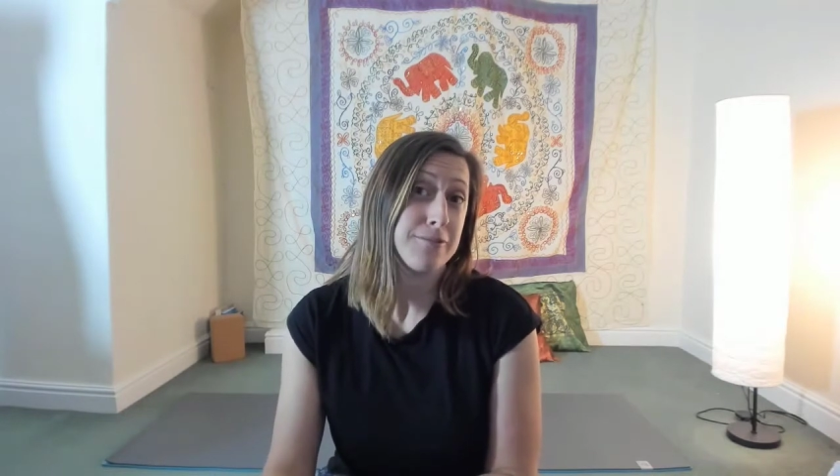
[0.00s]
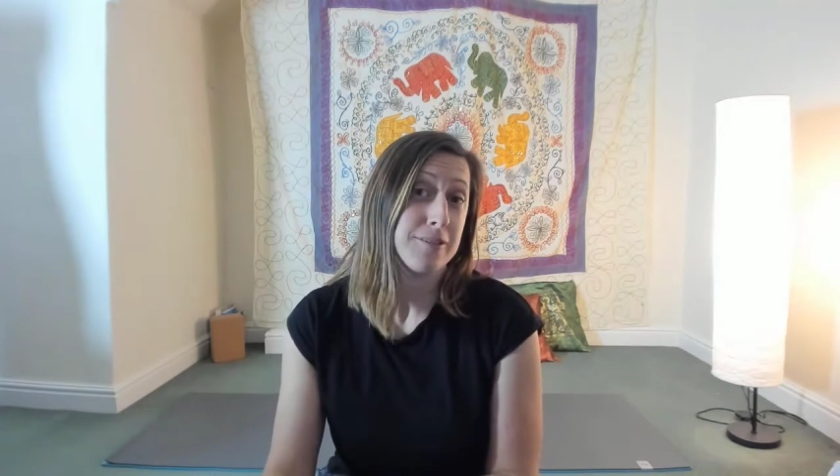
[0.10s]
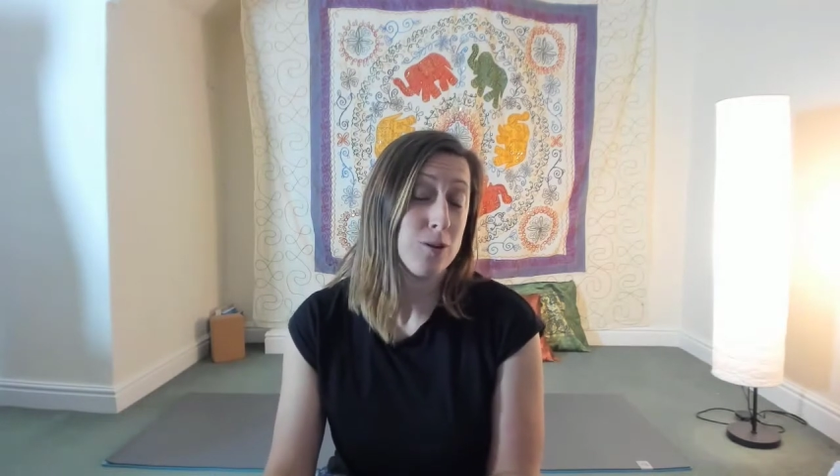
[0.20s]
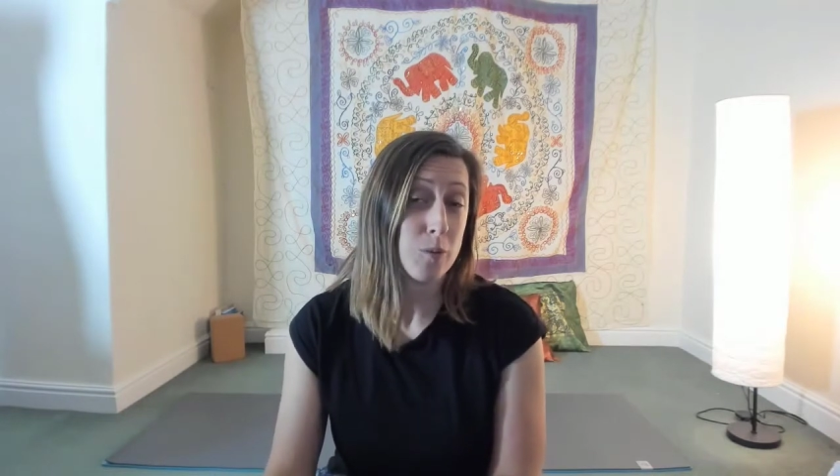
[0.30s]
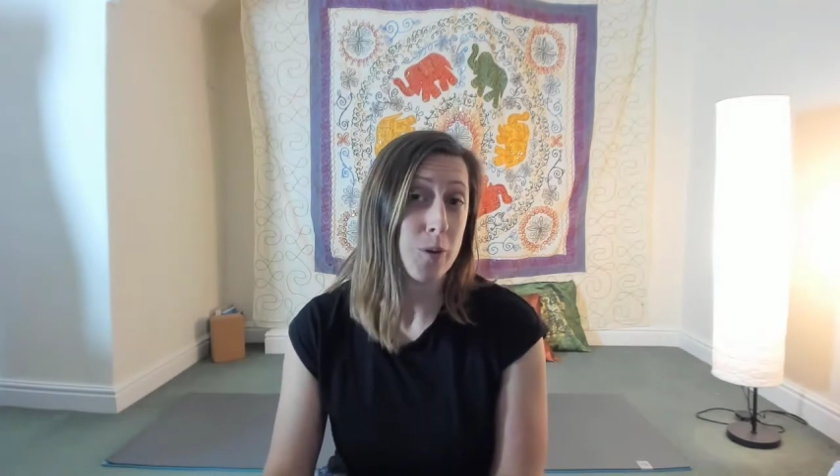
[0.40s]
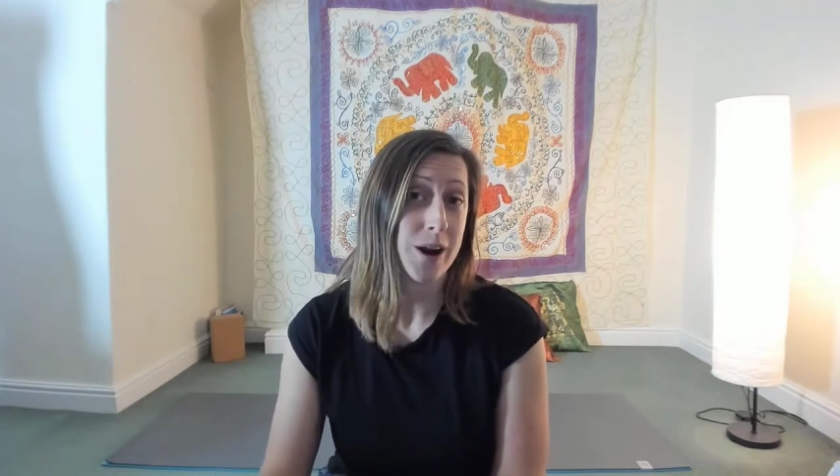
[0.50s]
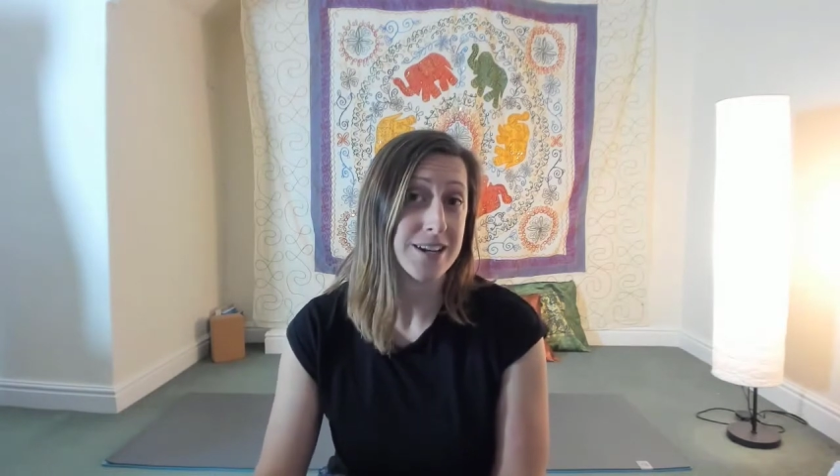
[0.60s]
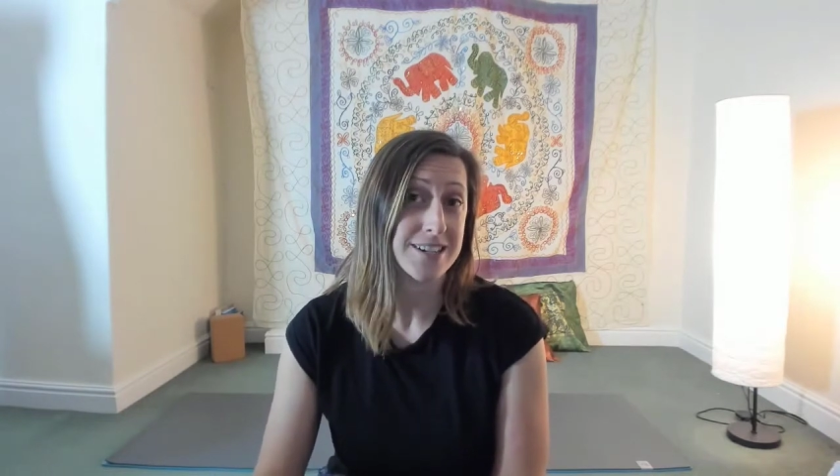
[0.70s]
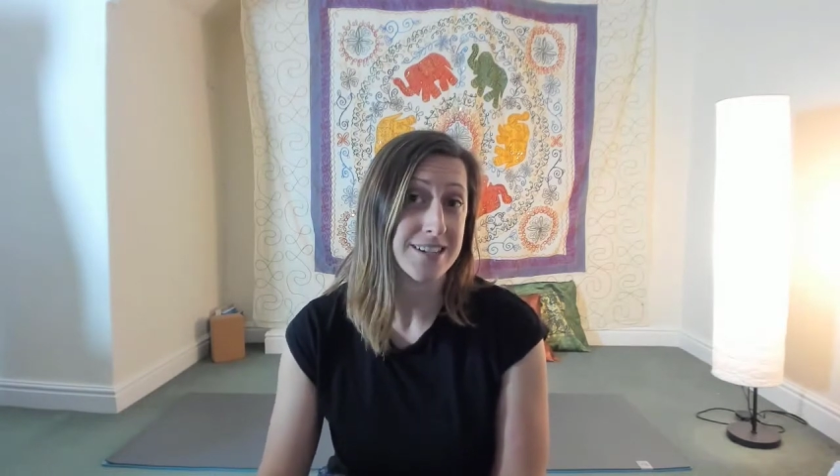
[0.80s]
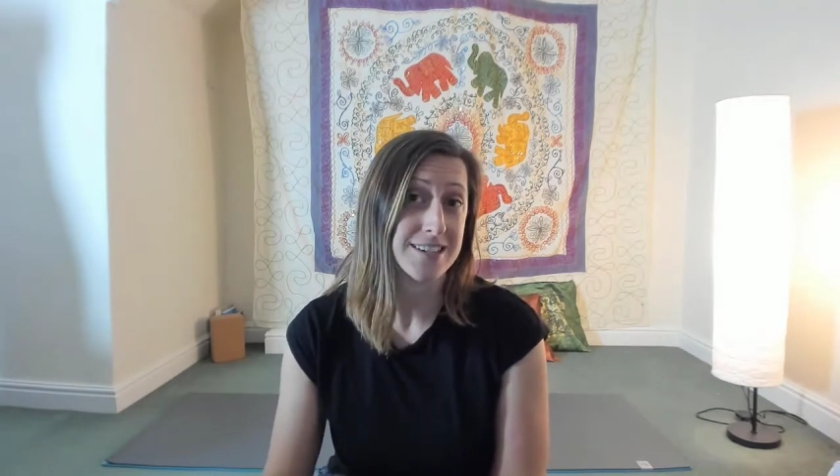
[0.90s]
your
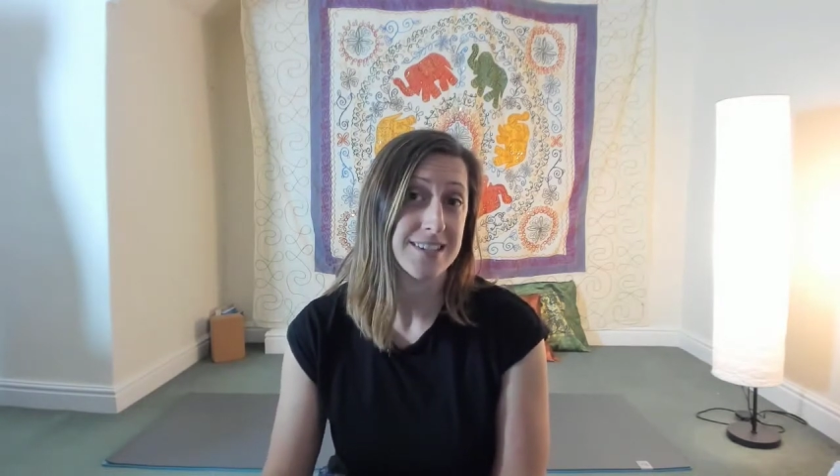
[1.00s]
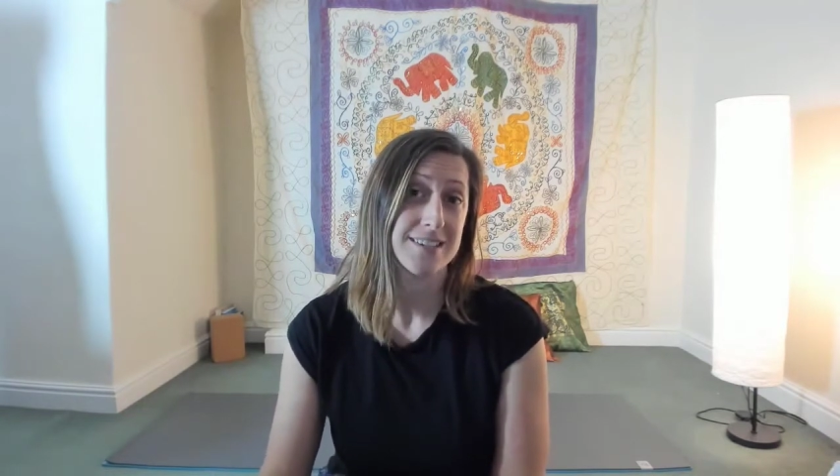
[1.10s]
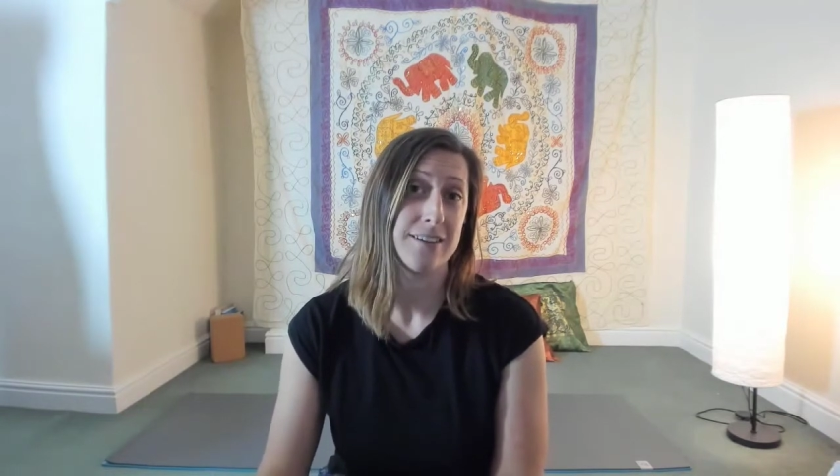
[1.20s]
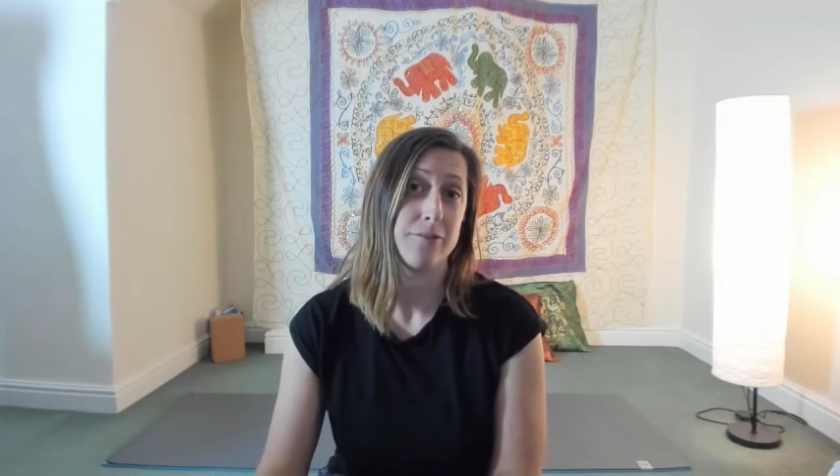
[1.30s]
practice